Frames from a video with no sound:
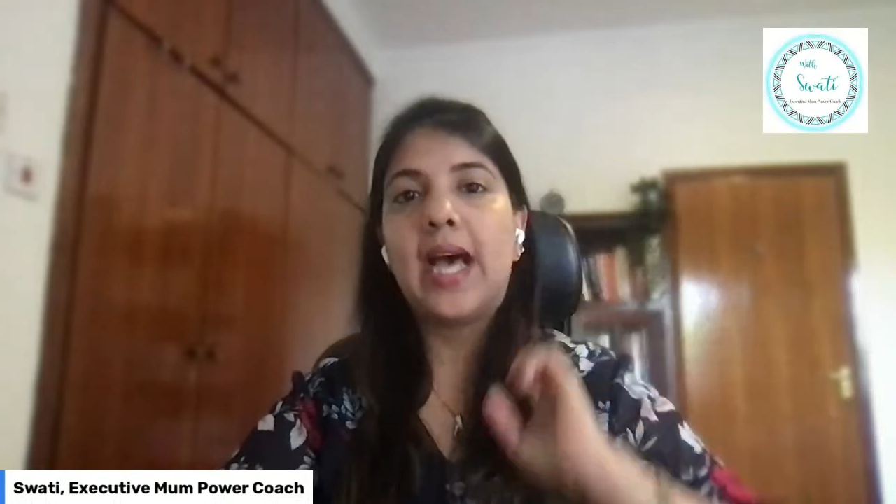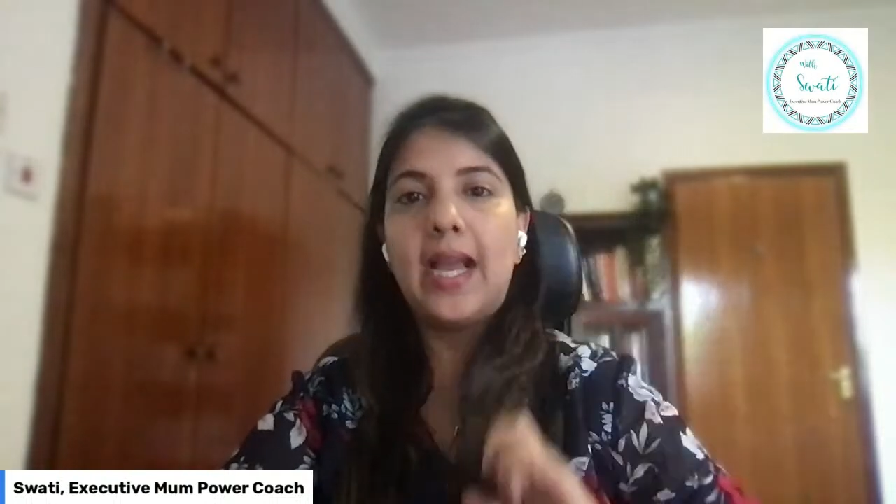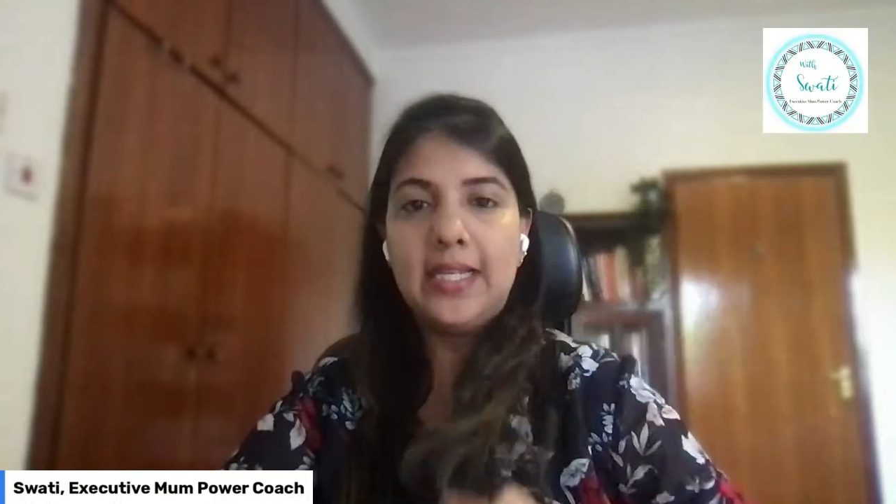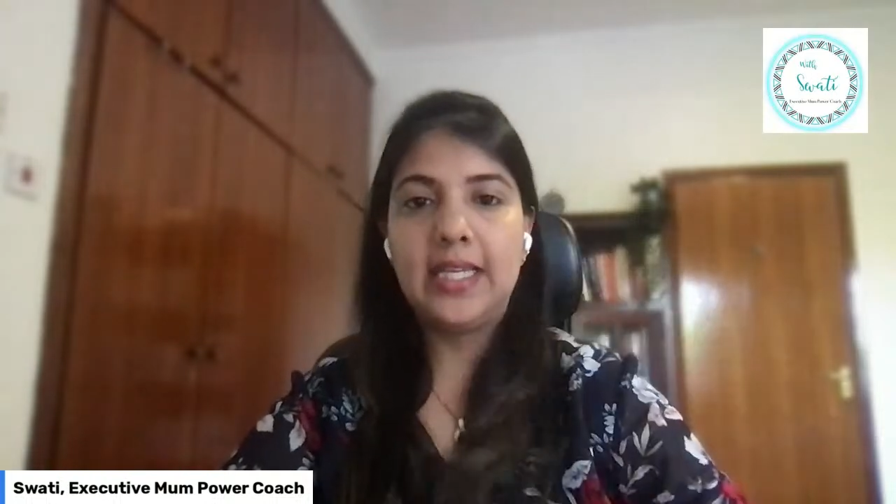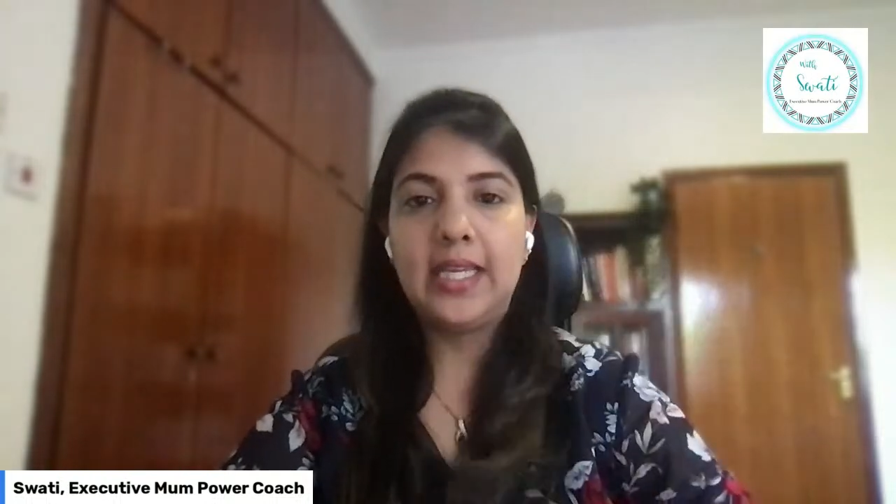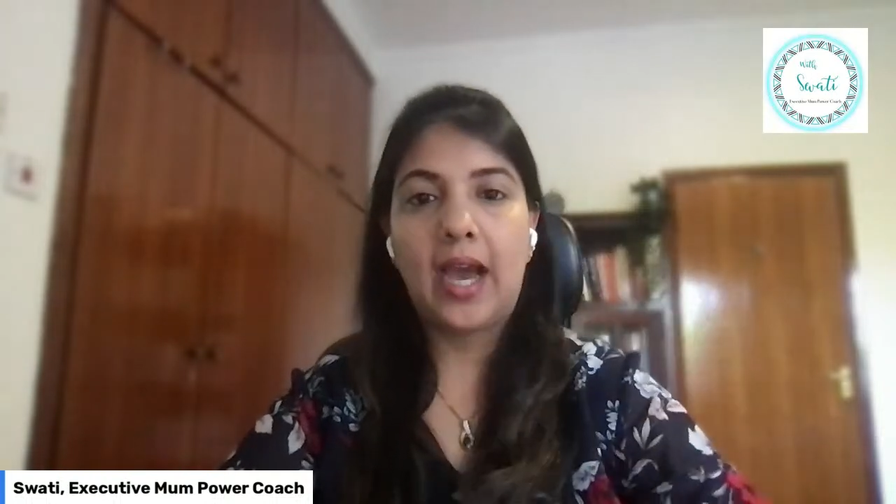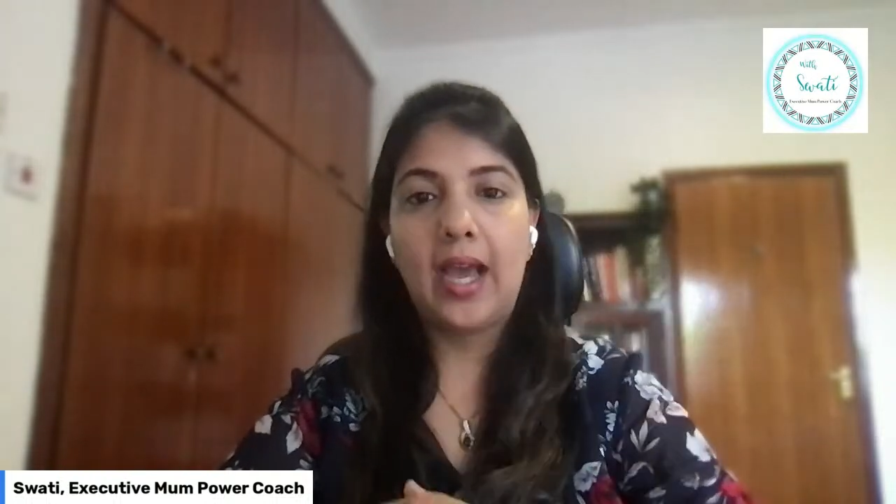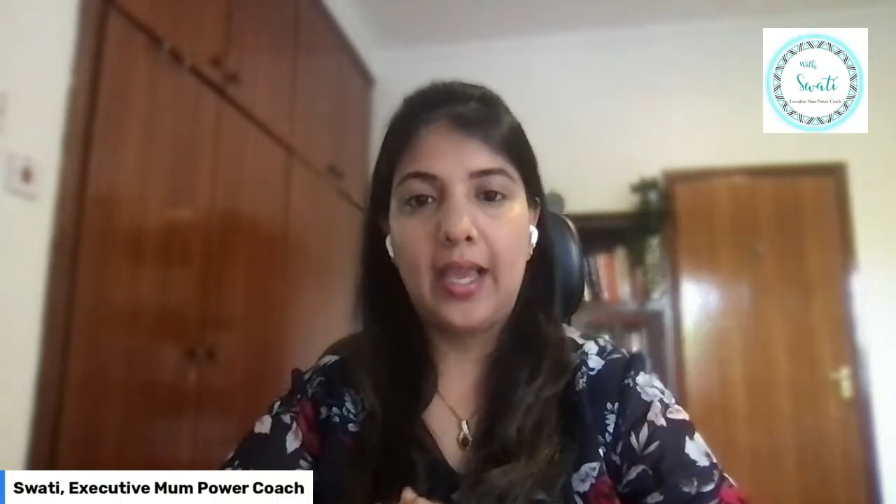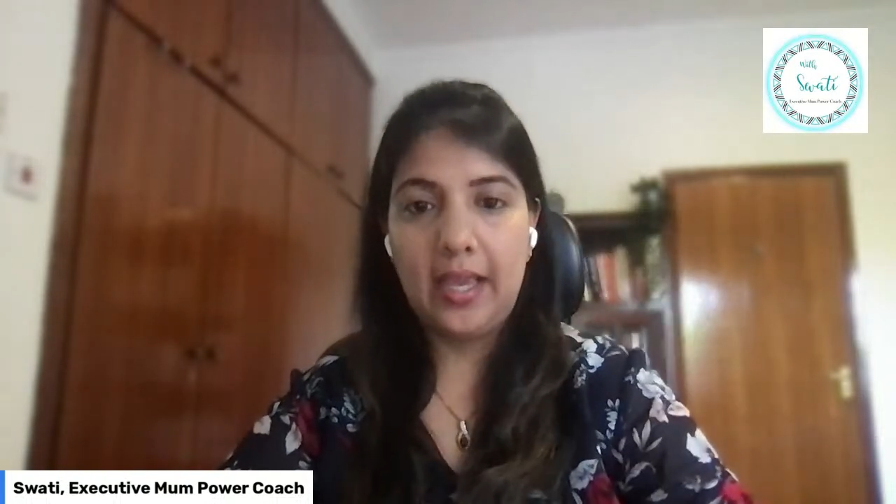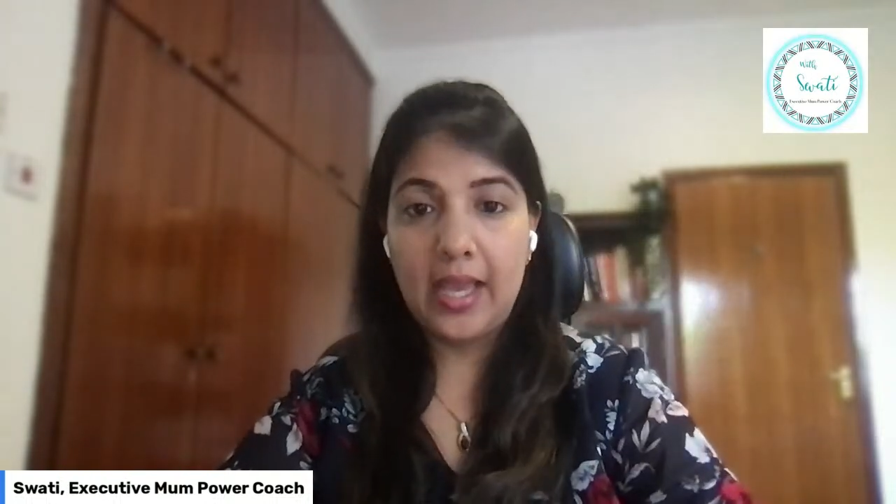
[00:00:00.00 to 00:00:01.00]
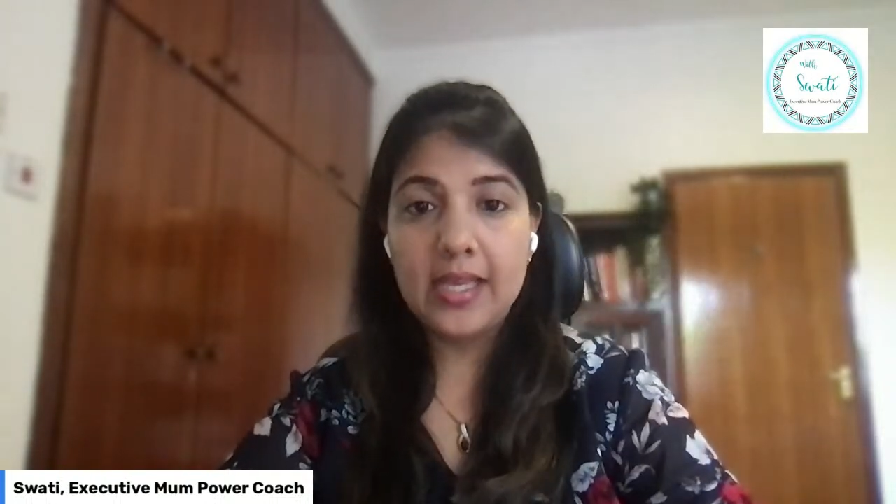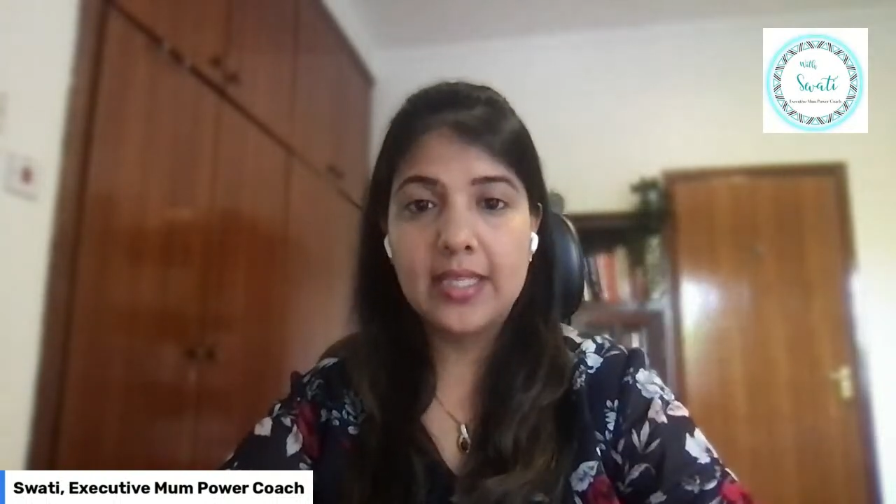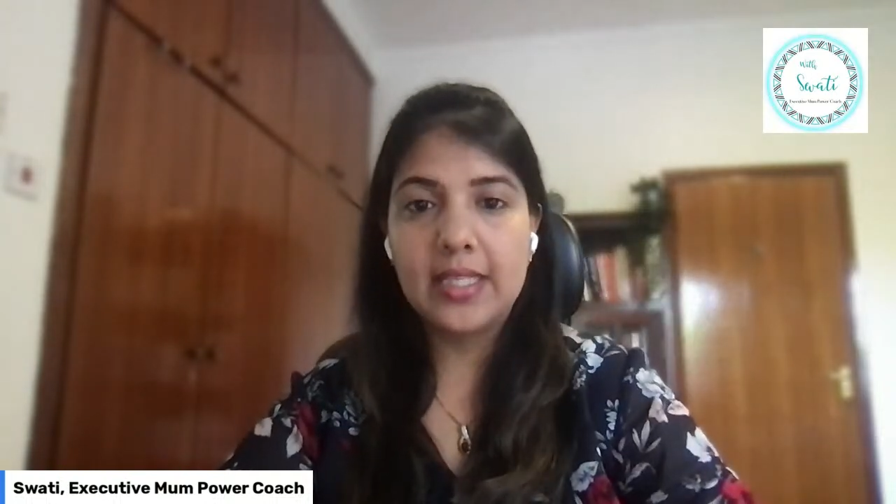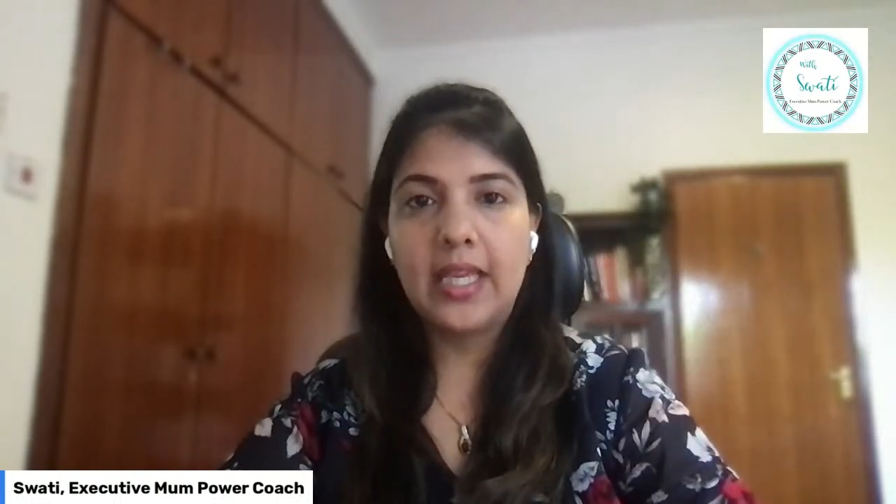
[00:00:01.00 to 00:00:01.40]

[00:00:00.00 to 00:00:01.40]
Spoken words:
itis